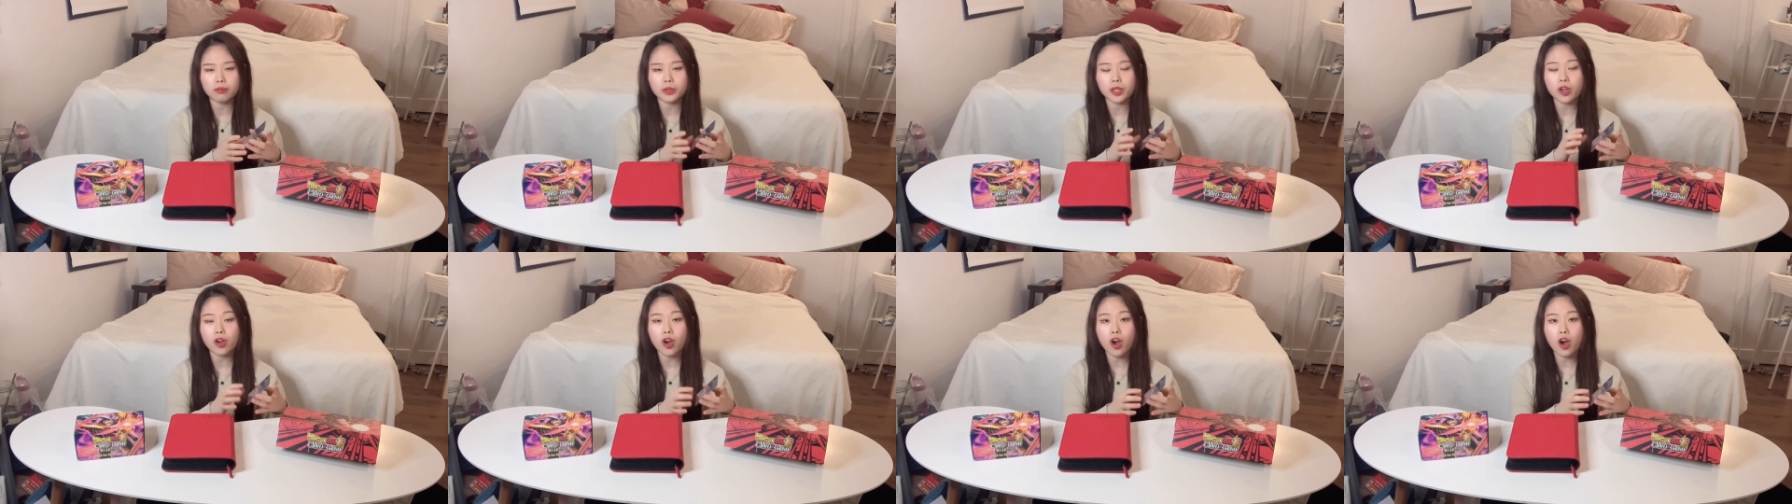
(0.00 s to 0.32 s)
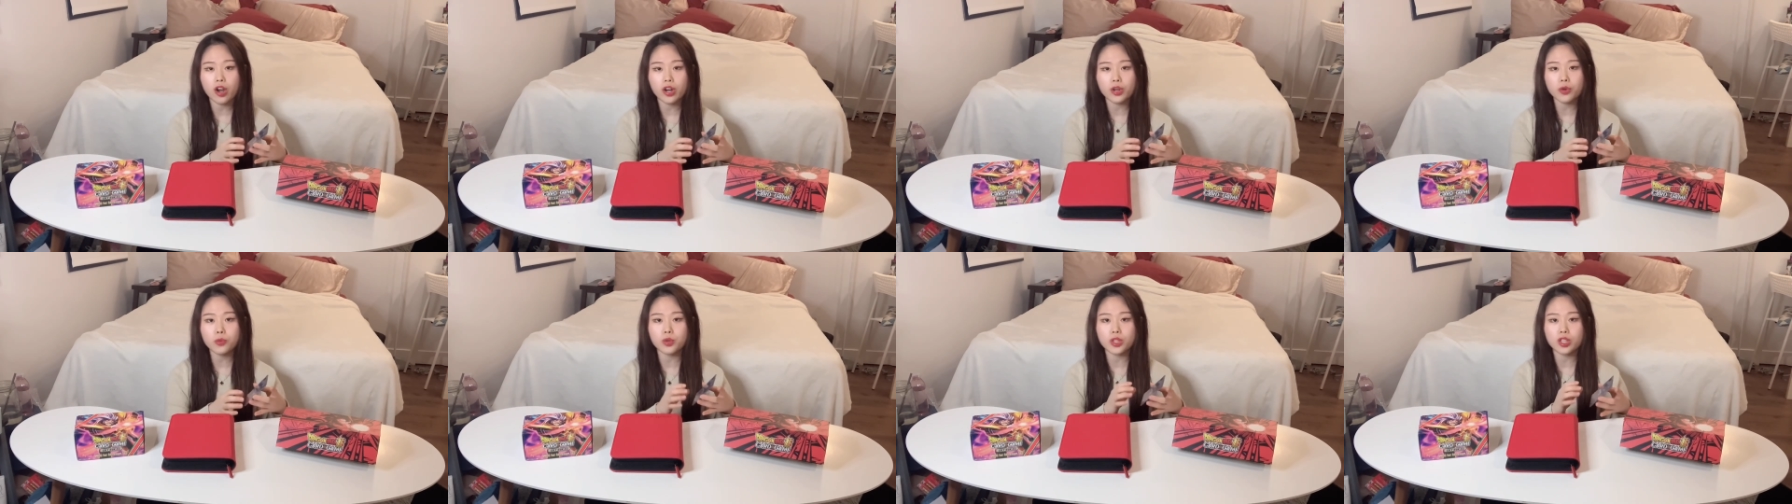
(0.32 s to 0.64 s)
the
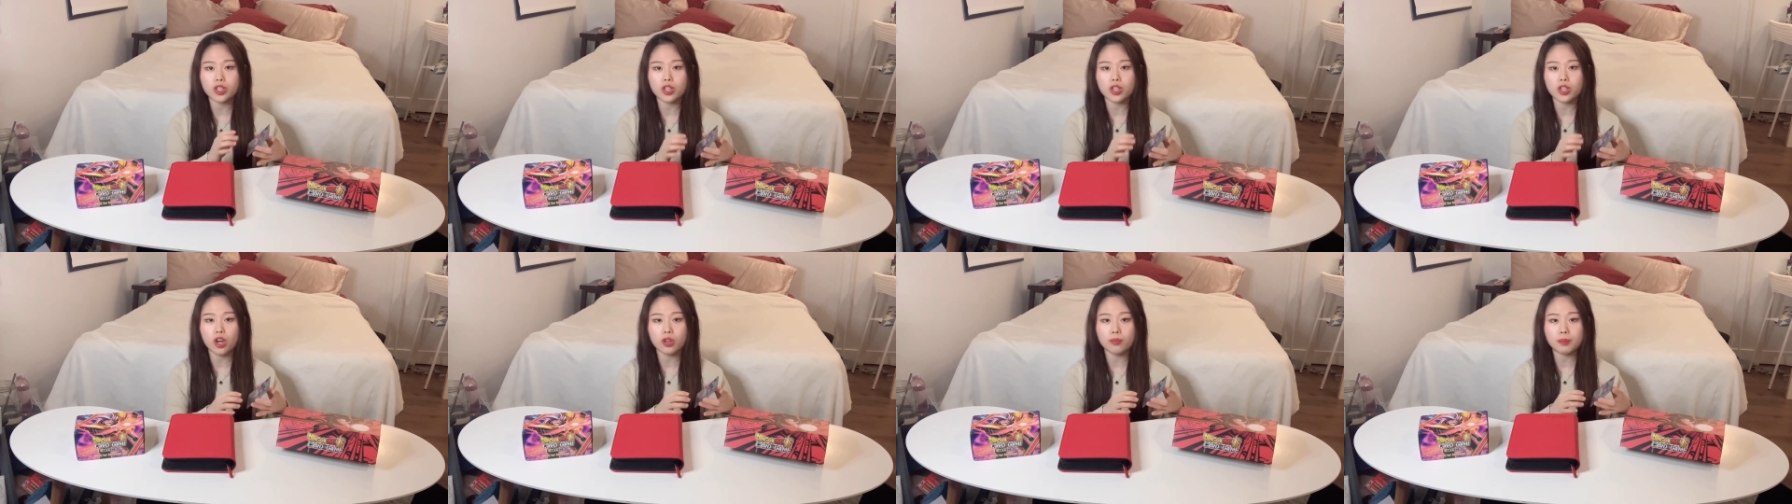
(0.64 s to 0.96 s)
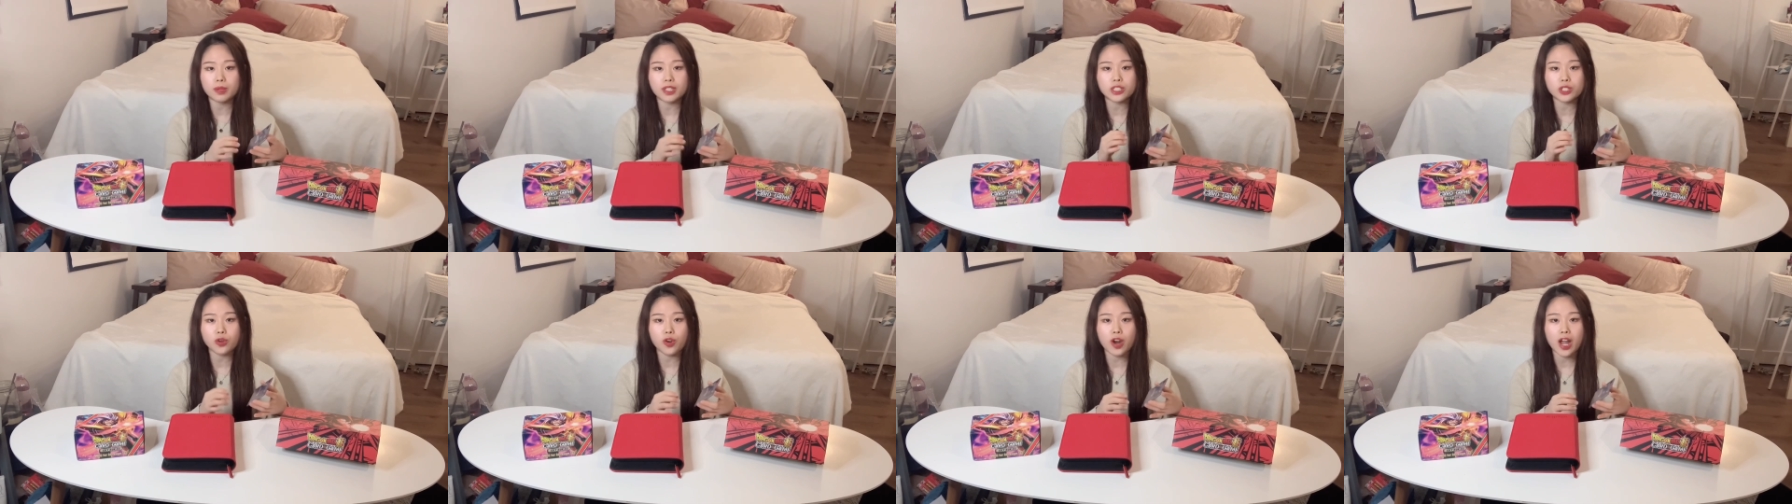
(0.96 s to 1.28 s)
card would not be
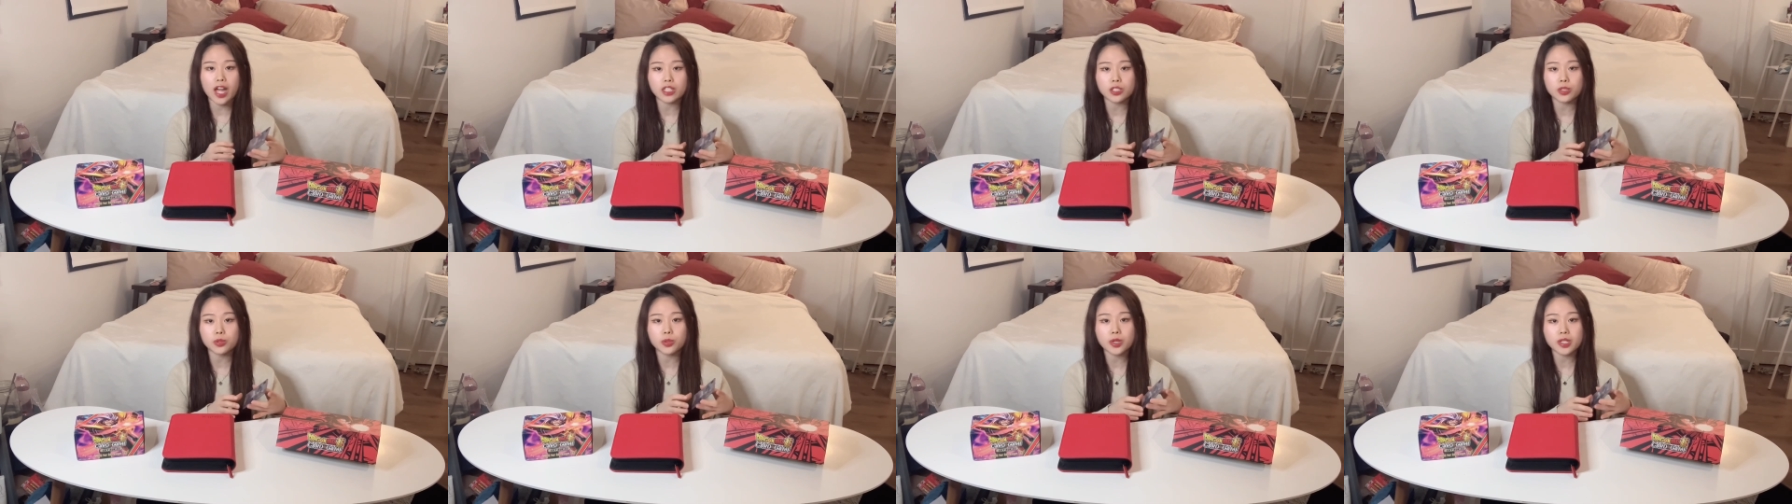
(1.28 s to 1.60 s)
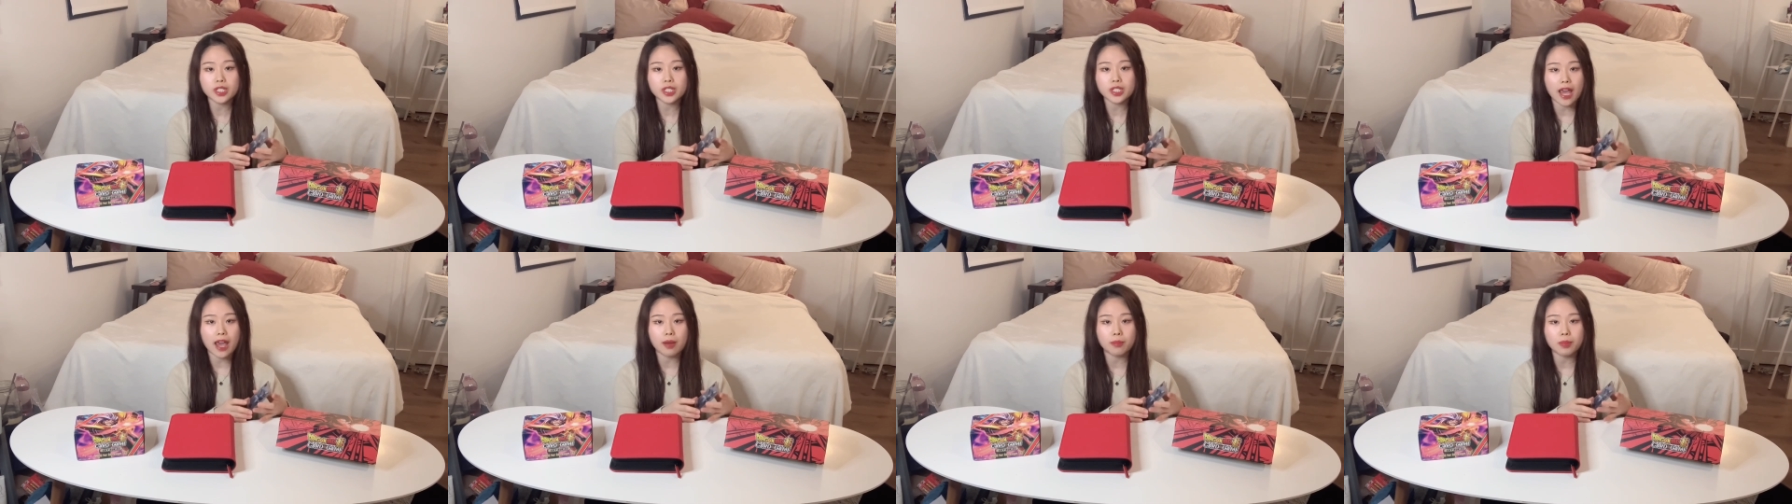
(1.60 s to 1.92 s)
scratched or
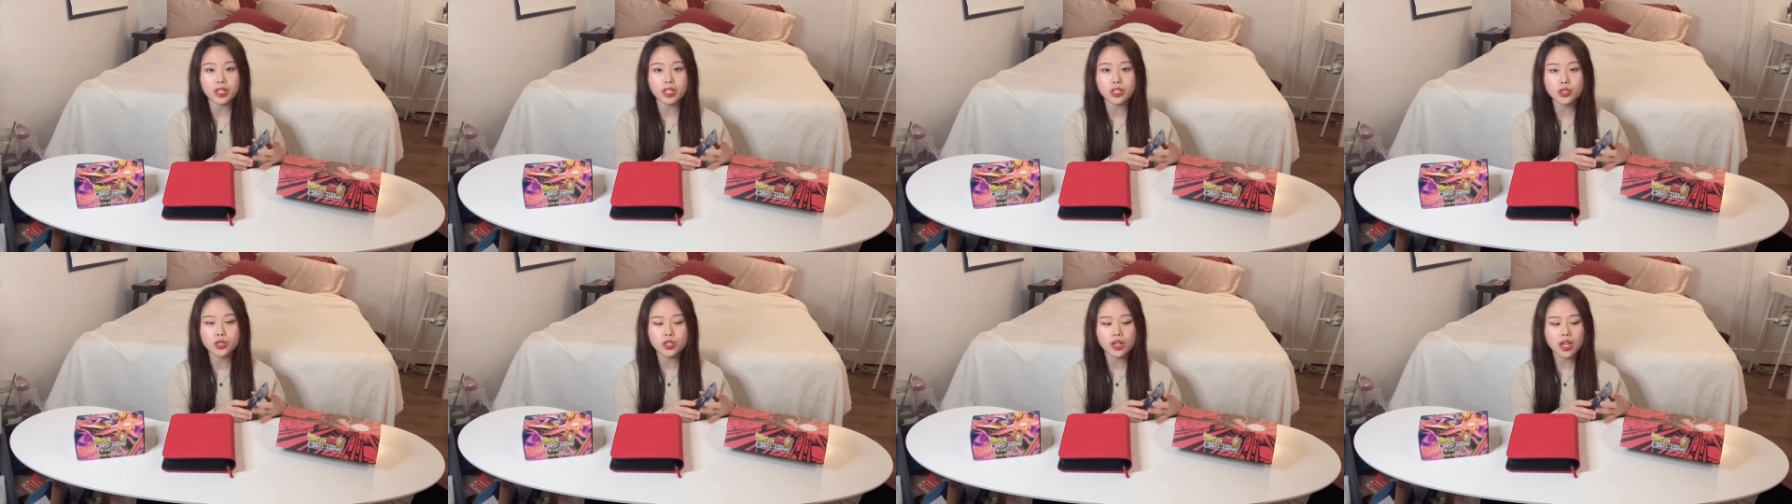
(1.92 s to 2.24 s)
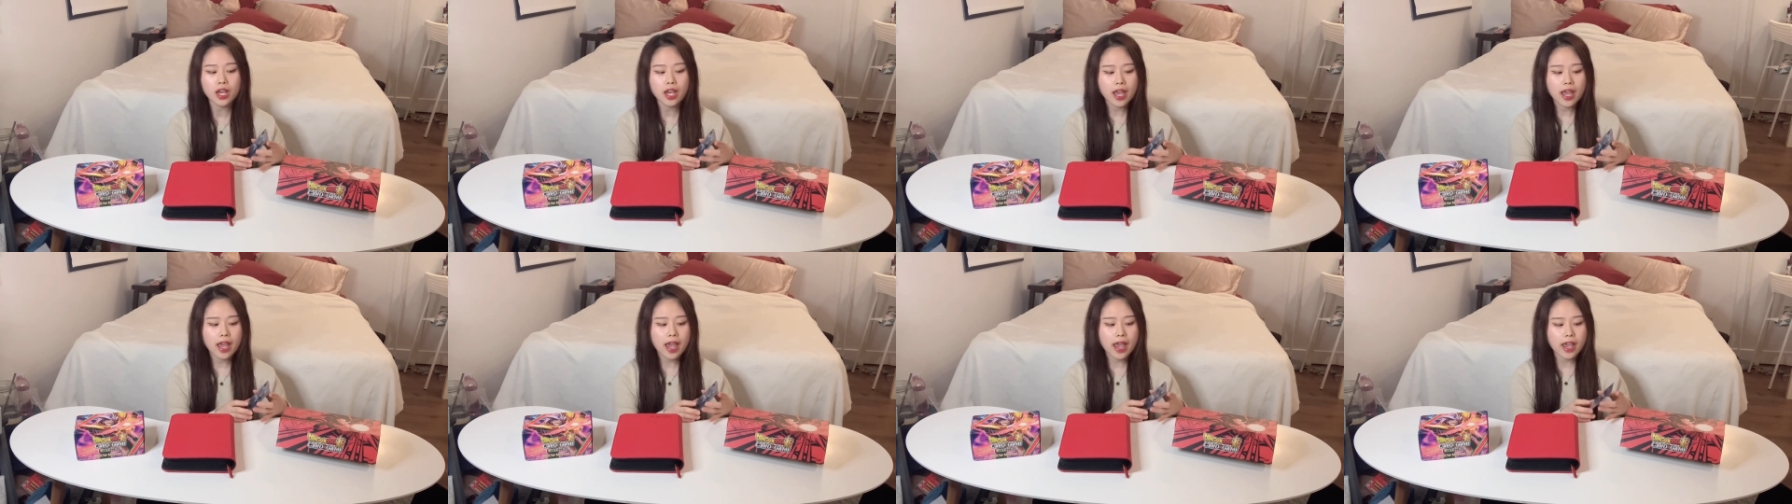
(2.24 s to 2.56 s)
damaged,
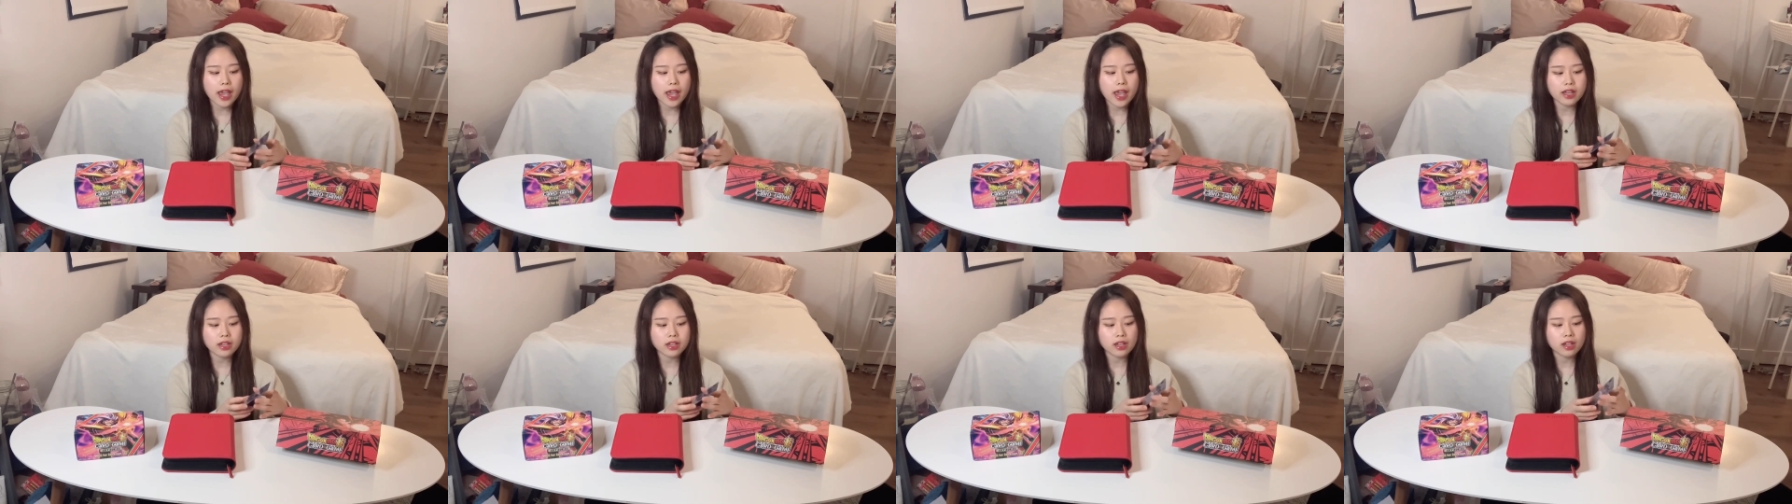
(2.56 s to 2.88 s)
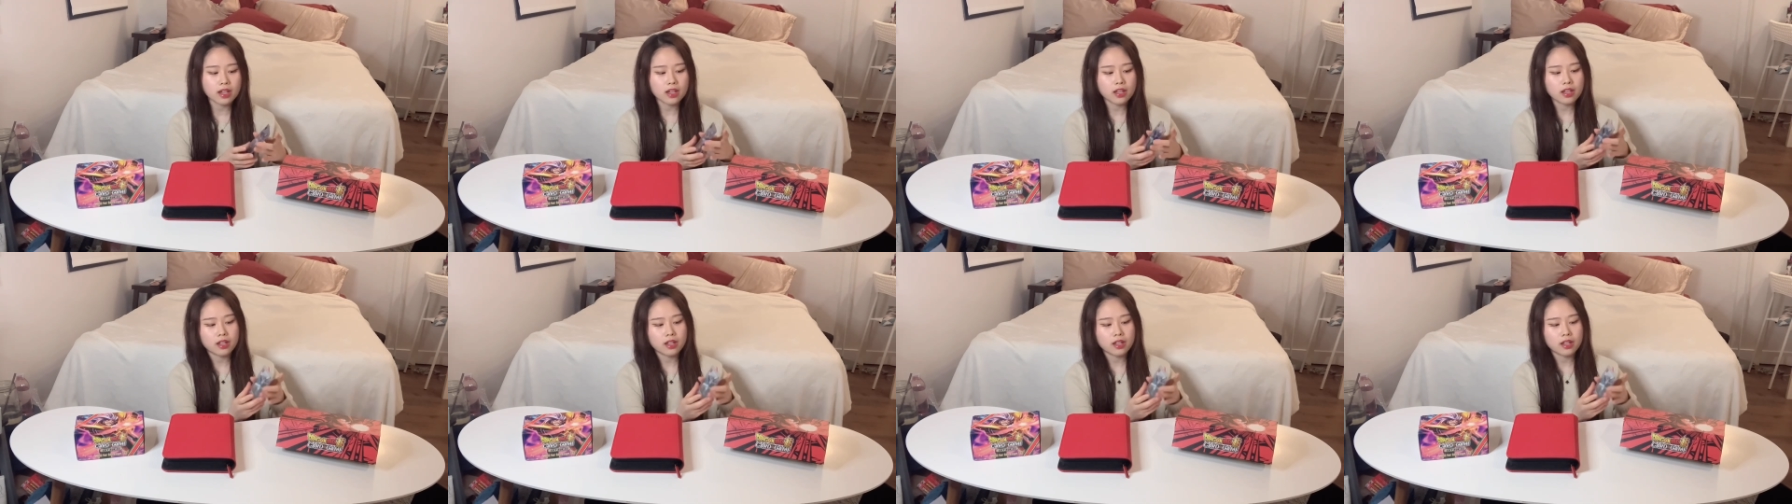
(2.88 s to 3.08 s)
and